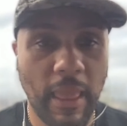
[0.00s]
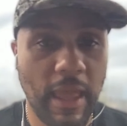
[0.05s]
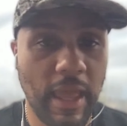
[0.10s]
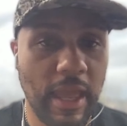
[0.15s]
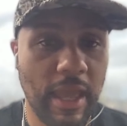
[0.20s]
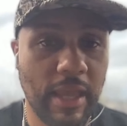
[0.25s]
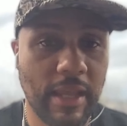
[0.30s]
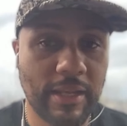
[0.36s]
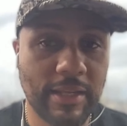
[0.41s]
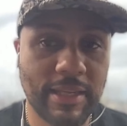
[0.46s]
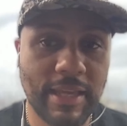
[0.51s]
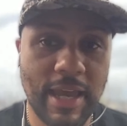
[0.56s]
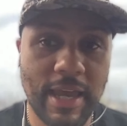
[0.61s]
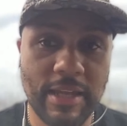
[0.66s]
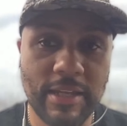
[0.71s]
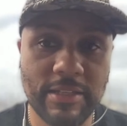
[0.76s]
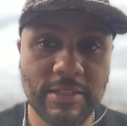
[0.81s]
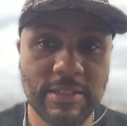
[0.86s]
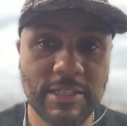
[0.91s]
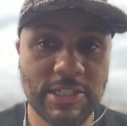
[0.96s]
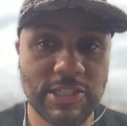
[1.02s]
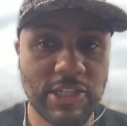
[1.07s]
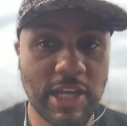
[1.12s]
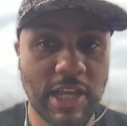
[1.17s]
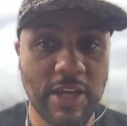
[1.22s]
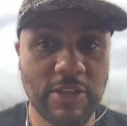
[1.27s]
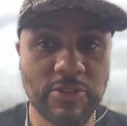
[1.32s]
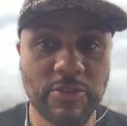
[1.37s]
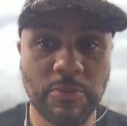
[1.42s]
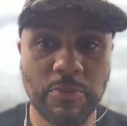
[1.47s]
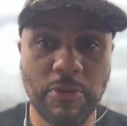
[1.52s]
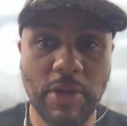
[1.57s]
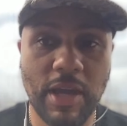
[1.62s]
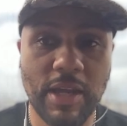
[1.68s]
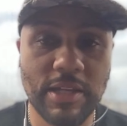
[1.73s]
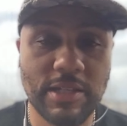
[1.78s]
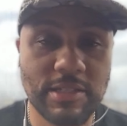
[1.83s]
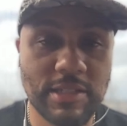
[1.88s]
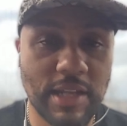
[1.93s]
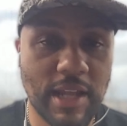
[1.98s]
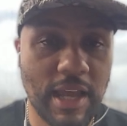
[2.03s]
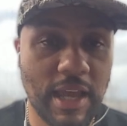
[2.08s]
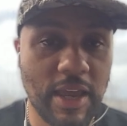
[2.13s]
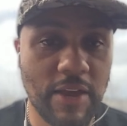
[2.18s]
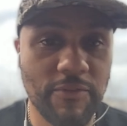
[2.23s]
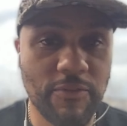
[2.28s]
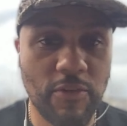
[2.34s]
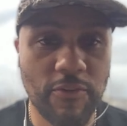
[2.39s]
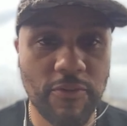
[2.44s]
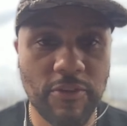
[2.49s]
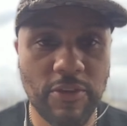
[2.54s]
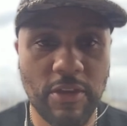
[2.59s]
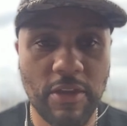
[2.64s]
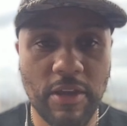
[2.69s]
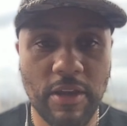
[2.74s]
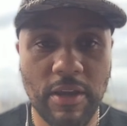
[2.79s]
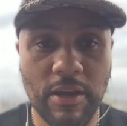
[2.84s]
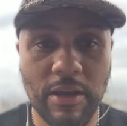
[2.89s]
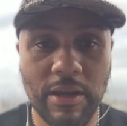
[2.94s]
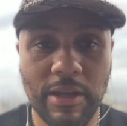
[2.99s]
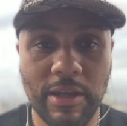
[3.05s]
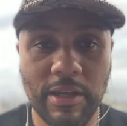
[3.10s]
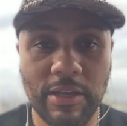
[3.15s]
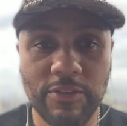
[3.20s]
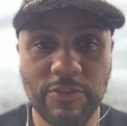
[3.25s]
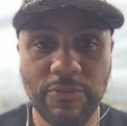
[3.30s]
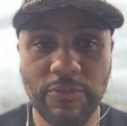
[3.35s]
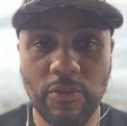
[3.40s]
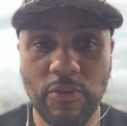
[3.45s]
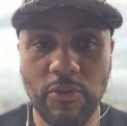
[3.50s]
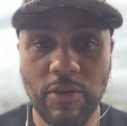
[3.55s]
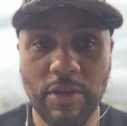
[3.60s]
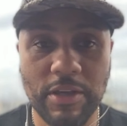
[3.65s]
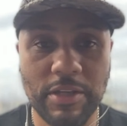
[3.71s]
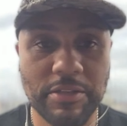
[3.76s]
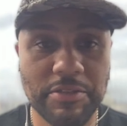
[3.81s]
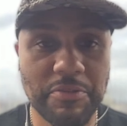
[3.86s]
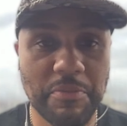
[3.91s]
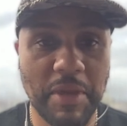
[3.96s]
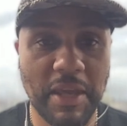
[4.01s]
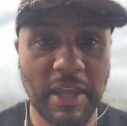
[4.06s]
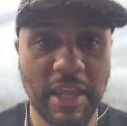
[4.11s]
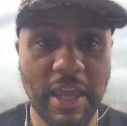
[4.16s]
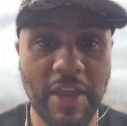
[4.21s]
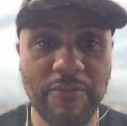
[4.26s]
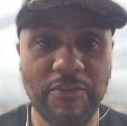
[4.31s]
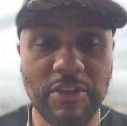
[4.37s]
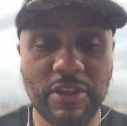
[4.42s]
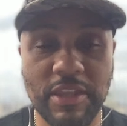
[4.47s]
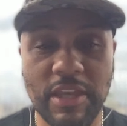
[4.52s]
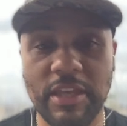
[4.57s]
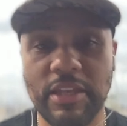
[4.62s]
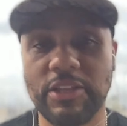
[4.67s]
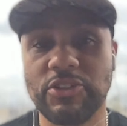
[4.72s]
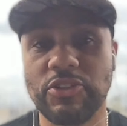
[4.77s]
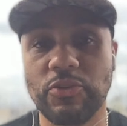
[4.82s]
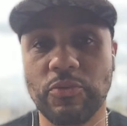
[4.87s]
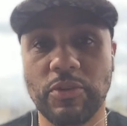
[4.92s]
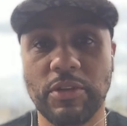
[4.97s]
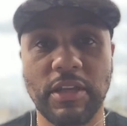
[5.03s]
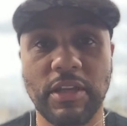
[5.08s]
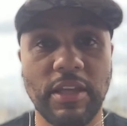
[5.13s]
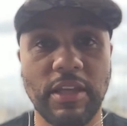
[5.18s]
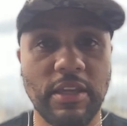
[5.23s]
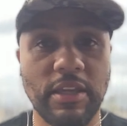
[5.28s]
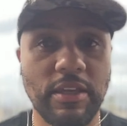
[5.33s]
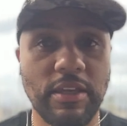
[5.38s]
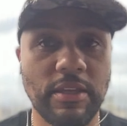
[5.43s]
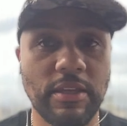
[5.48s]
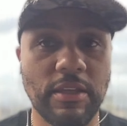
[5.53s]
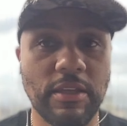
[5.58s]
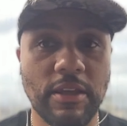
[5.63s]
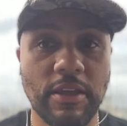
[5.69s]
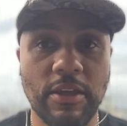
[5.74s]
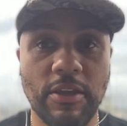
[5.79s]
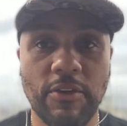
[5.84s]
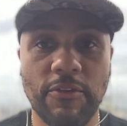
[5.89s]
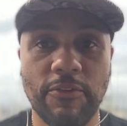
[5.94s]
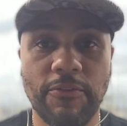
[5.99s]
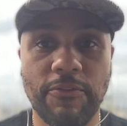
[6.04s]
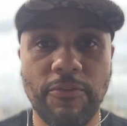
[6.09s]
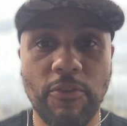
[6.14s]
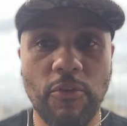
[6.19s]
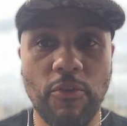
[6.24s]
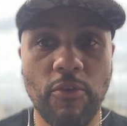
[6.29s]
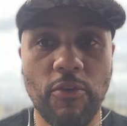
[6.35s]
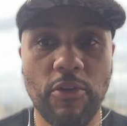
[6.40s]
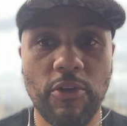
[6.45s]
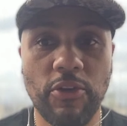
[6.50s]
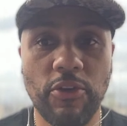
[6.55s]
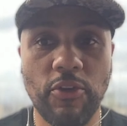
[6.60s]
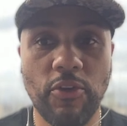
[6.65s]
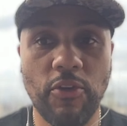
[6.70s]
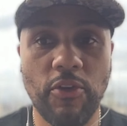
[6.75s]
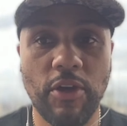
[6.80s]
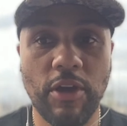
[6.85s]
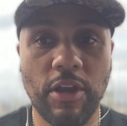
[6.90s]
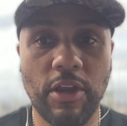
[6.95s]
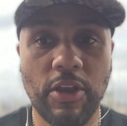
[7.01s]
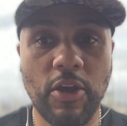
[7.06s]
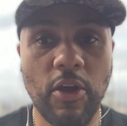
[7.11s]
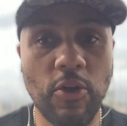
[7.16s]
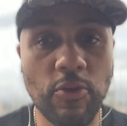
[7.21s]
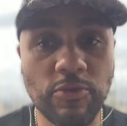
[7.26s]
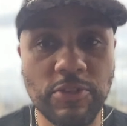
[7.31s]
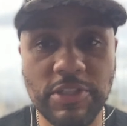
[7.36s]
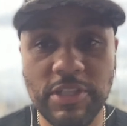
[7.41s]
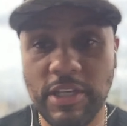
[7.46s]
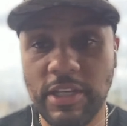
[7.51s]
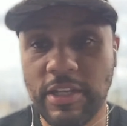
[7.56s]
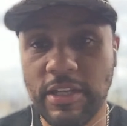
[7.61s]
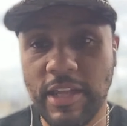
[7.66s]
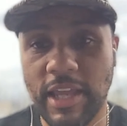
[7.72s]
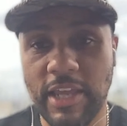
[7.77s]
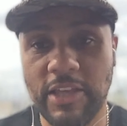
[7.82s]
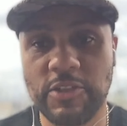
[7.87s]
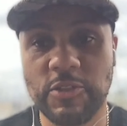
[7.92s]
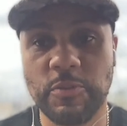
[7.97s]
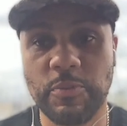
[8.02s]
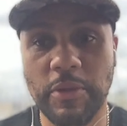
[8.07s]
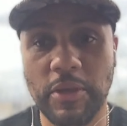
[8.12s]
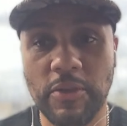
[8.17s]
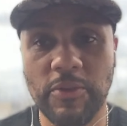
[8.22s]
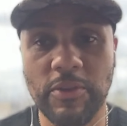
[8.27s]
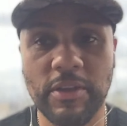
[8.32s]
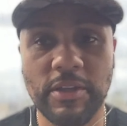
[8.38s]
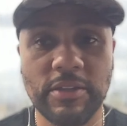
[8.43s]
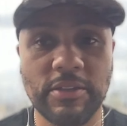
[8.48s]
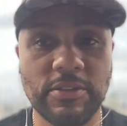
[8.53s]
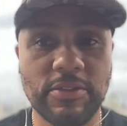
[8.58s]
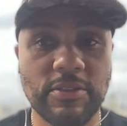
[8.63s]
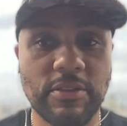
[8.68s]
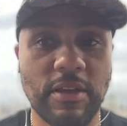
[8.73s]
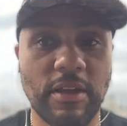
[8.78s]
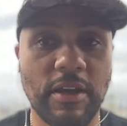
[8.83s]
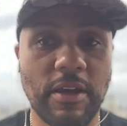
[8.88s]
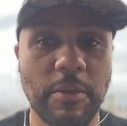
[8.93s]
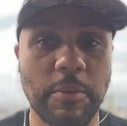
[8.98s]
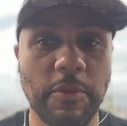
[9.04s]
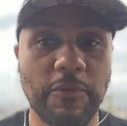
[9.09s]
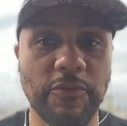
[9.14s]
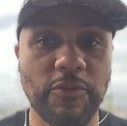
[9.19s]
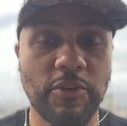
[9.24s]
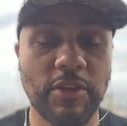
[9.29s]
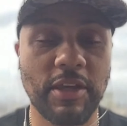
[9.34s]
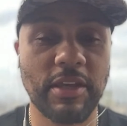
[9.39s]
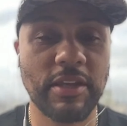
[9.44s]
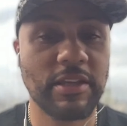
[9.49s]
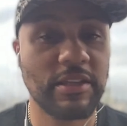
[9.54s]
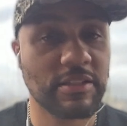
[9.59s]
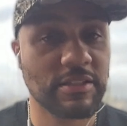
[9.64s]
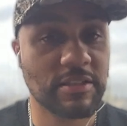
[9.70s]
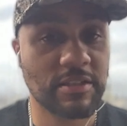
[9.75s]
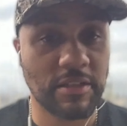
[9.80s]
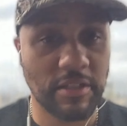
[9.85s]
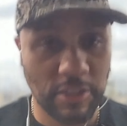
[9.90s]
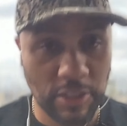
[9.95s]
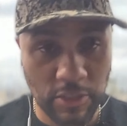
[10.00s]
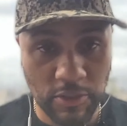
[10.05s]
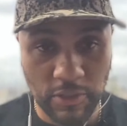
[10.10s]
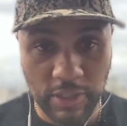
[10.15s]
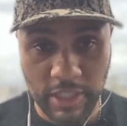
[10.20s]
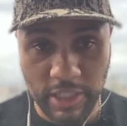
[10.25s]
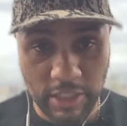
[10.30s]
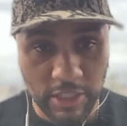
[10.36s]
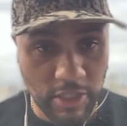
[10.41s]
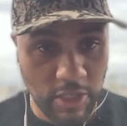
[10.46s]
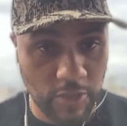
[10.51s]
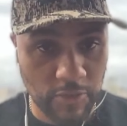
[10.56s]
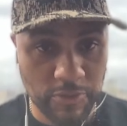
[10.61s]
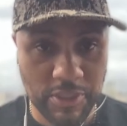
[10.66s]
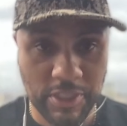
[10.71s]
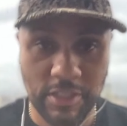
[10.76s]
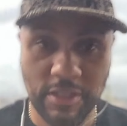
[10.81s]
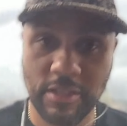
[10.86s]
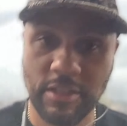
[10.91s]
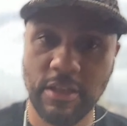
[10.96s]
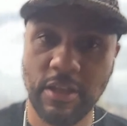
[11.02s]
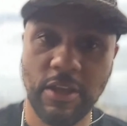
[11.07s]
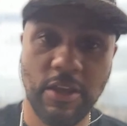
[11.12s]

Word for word: and kind of just check out some products that I have over there. Uh, as far as, man, everything that you would need for your coaching experience. Uh, if you're getting into little league coaching,